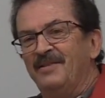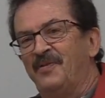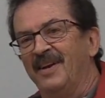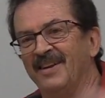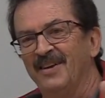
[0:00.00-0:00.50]
he
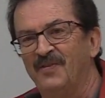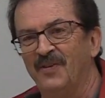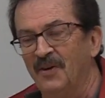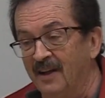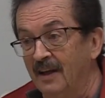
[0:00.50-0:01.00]
fell on the
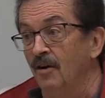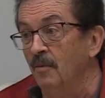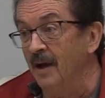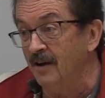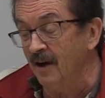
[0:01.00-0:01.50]
floor. And the kid, oh
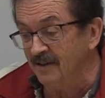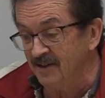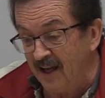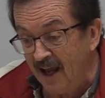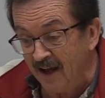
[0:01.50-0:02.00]
my God, he's
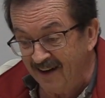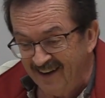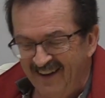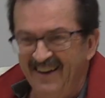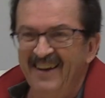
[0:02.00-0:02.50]
dead.
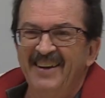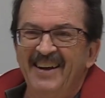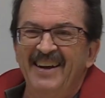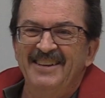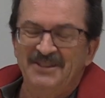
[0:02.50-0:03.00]

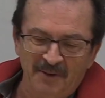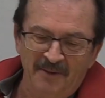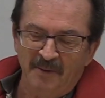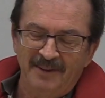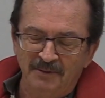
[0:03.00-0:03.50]
So
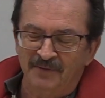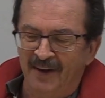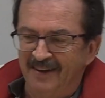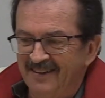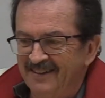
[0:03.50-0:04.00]
he was
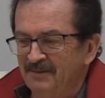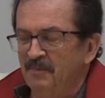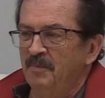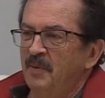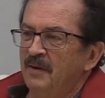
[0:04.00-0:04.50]
fine.
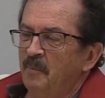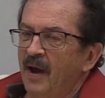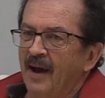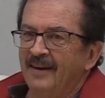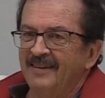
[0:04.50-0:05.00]
Bit of
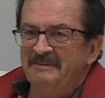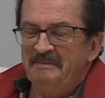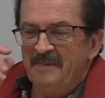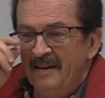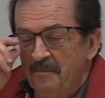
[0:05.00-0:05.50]
back.
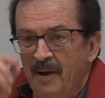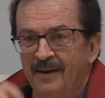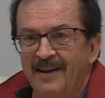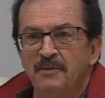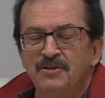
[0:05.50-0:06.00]

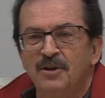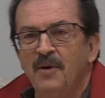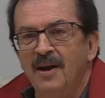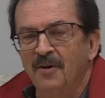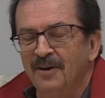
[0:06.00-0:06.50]
But that was the
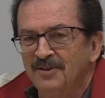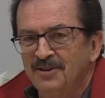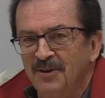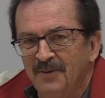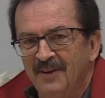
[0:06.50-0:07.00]
Great Orange.
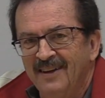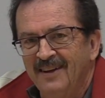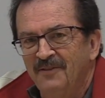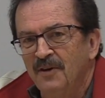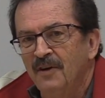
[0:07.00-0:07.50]
So
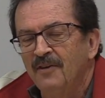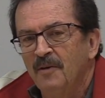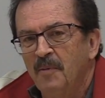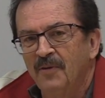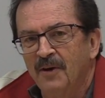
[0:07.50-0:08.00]
if you
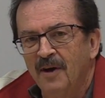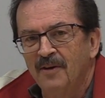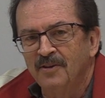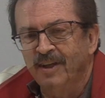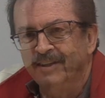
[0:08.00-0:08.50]
hear about the Great
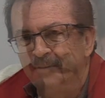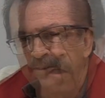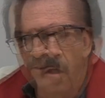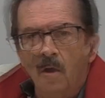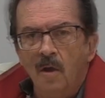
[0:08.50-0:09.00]
Orange, that's how
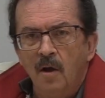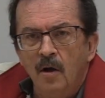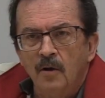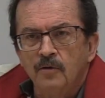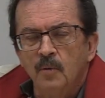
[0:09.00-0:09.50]
it started.
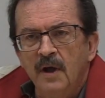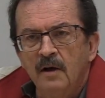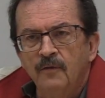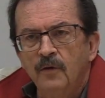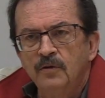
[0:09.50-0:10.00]
So when we had
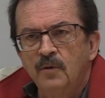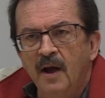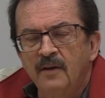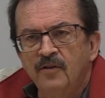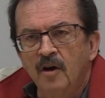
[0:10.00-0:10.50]
our first
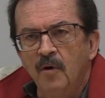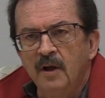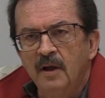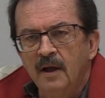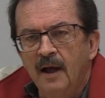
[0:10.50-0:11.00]
grad
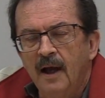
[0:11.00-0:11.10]
ceremony,